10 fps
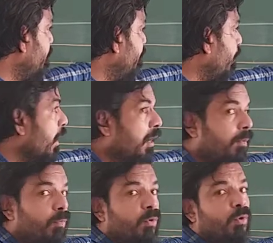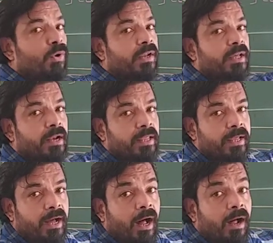
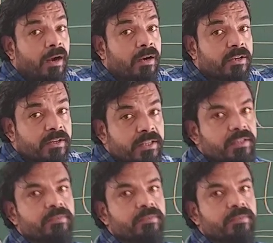pulmonary artery.